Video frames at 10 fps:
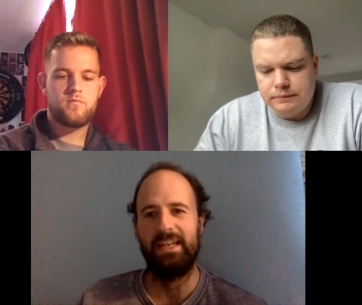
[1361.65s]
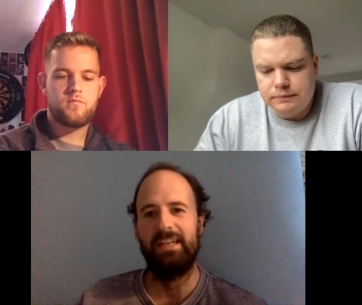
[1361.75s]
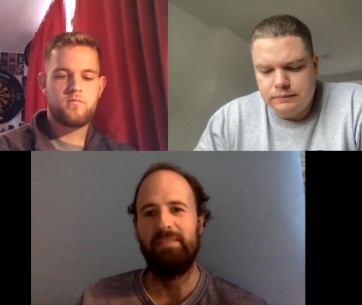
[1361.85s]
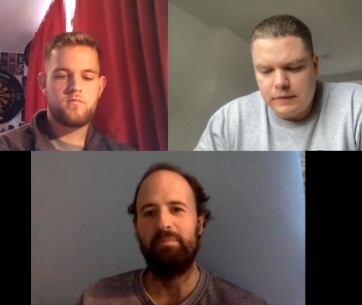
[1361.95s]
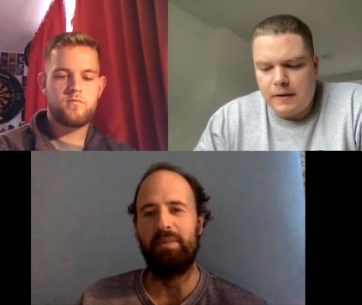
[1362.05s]

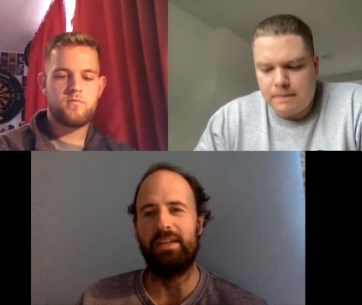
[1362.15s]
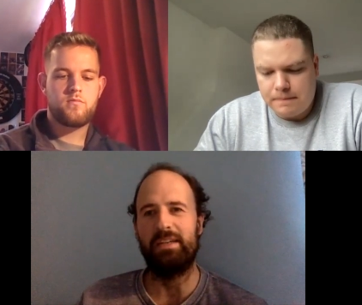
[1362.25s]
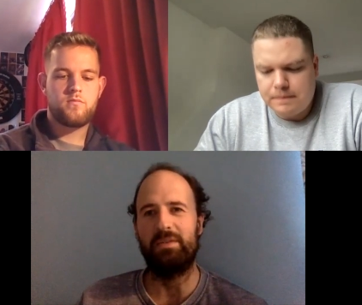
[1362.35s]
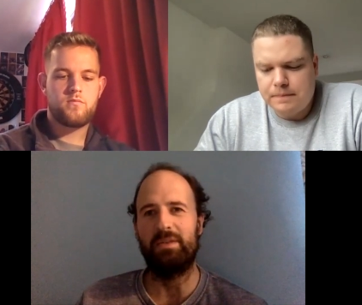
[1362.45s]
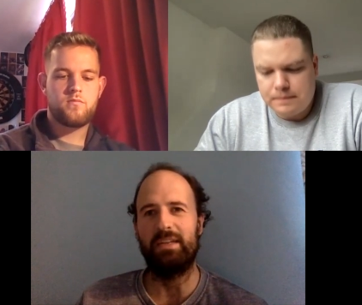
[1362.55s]
Speaker 1: But
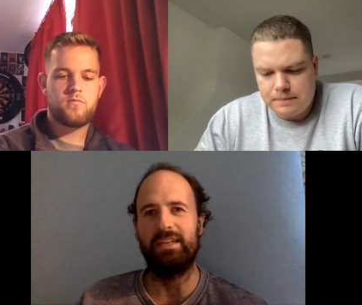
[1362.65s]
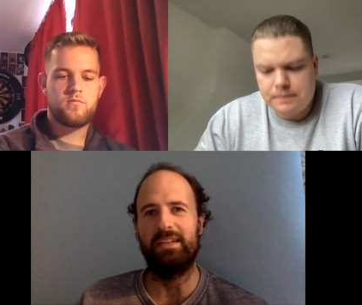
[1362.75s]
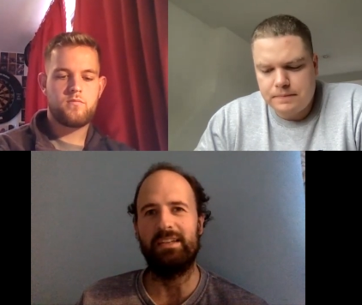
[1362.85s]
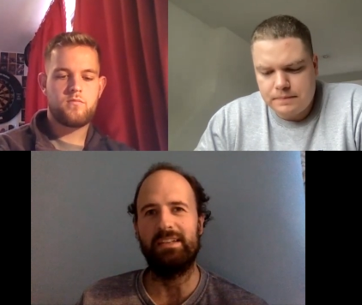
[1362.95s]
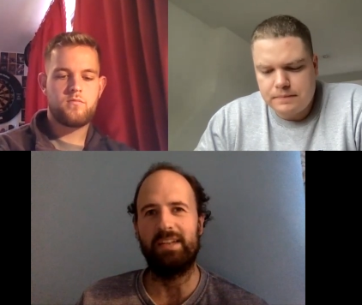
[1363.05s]
equally,
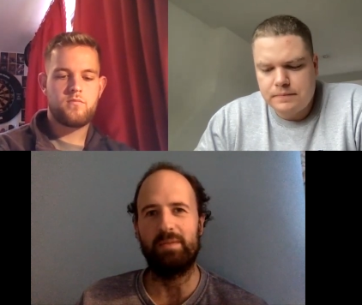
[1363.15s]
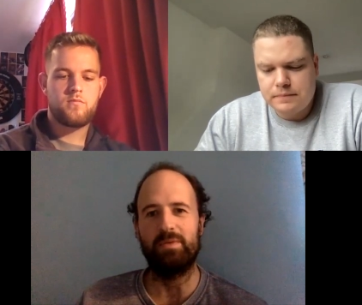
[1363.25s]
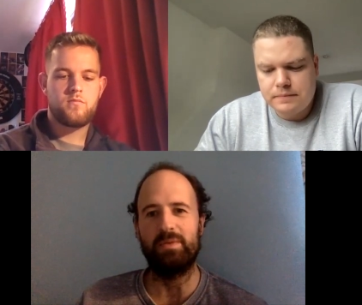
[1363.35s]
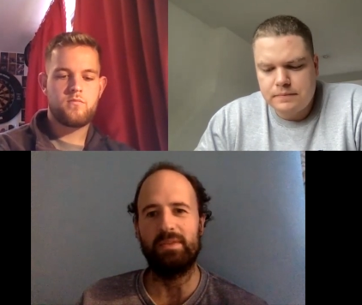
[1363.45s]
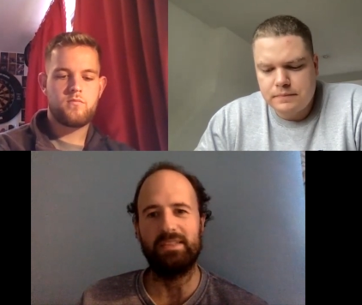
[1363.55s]
like Paul
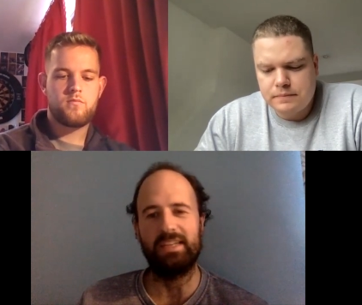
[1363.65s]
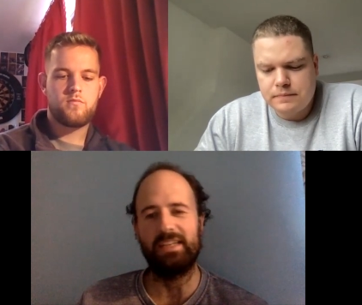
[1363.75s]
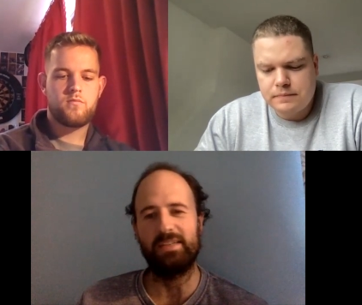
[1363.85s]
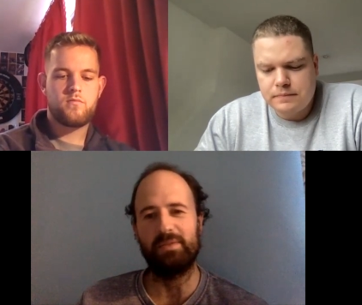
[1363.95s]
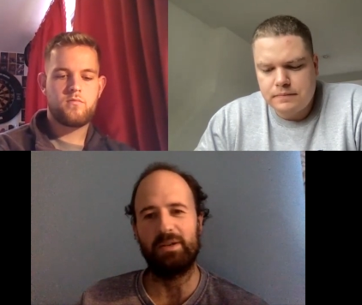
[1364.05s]
was saying as
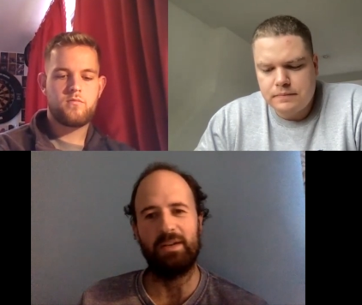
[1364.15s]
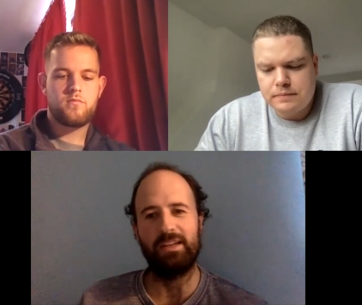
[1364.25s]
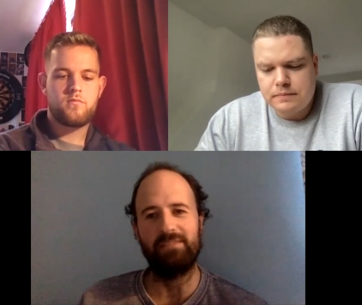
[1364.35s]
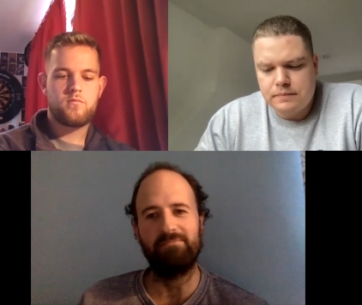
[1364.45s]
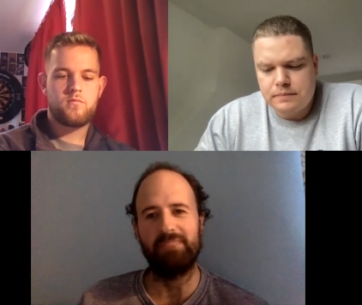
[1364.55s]
well, like
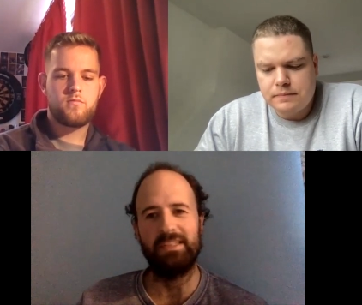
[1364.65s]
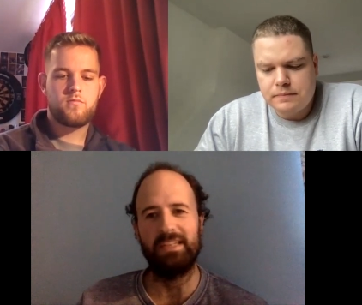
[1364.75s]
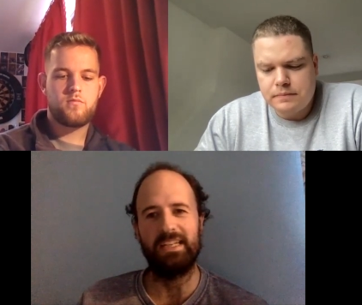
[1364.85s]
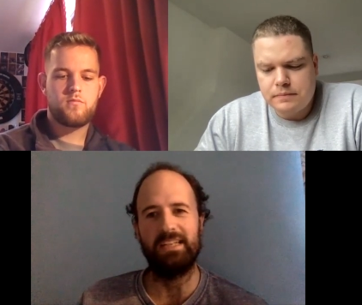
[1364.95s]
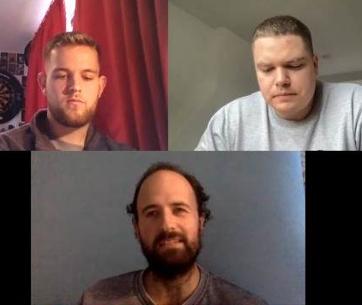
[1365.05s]
until
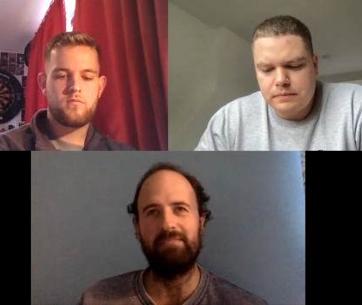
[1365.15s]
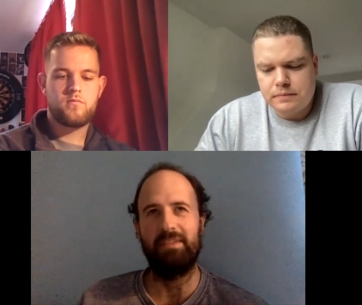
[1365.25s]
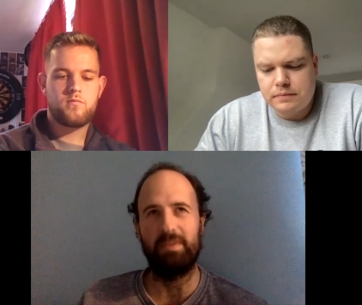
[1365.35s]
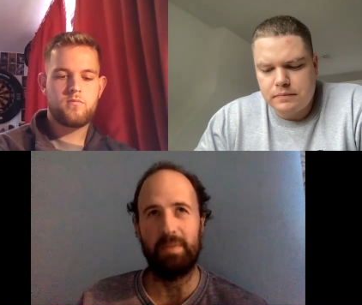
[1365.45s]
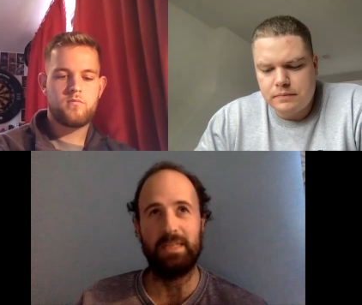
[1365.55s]
he, if he
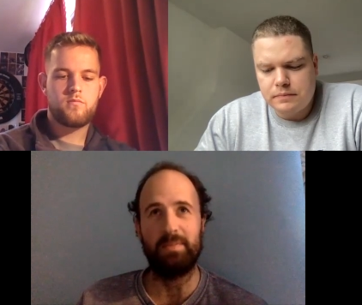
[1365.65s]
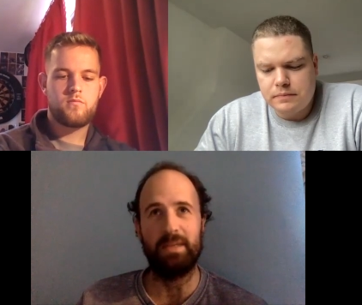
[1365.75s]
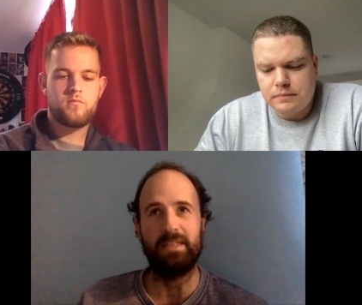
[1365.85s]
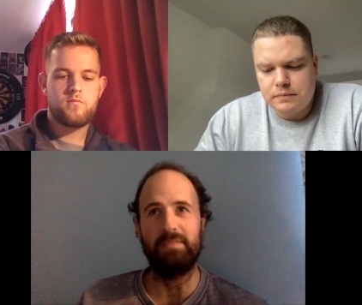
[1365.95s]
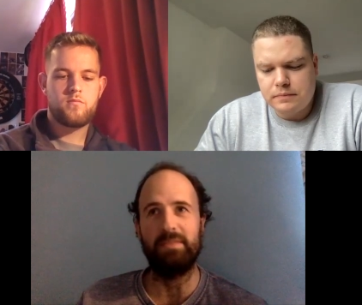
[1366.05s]
beats Spence and
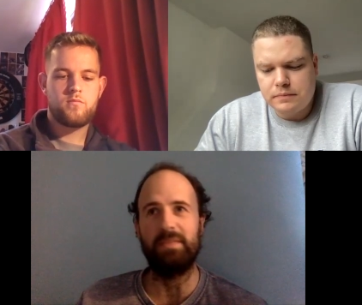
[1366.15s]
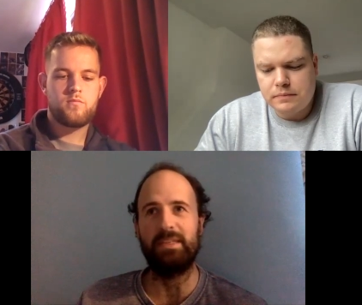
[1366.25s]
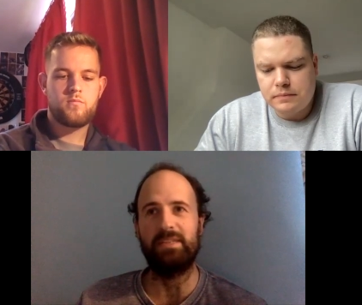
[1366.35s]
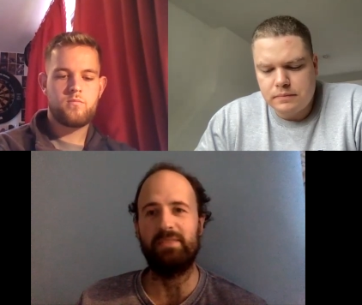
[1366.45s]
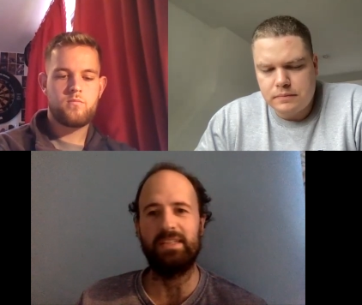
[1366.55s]
beats Spence
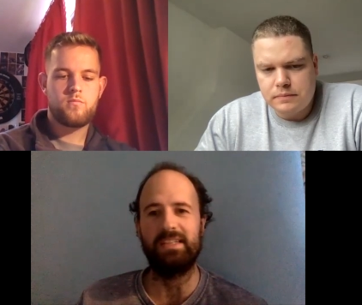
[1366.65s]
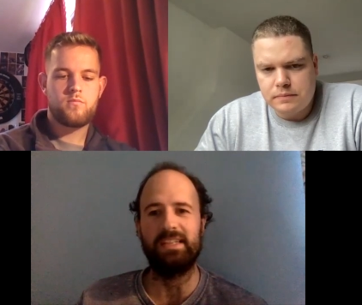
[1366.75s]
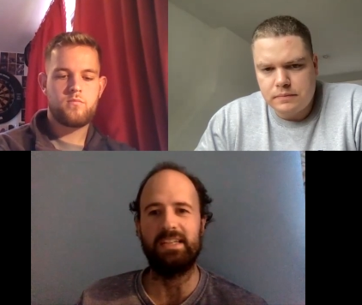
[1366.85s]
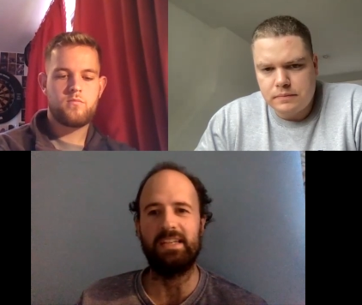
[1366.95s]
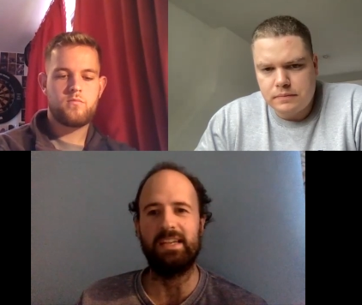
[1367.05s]
convincingly, then
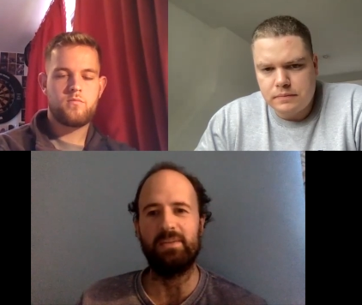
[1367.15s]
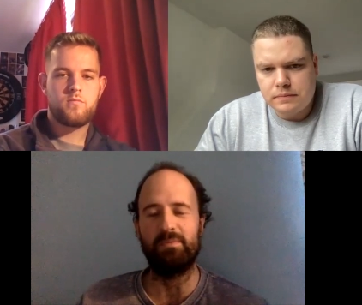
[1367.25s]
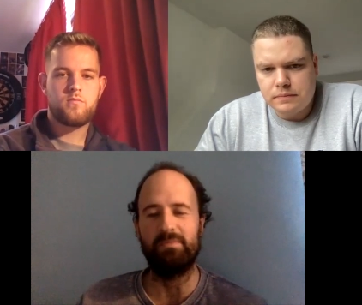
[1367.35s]
yeah, you're,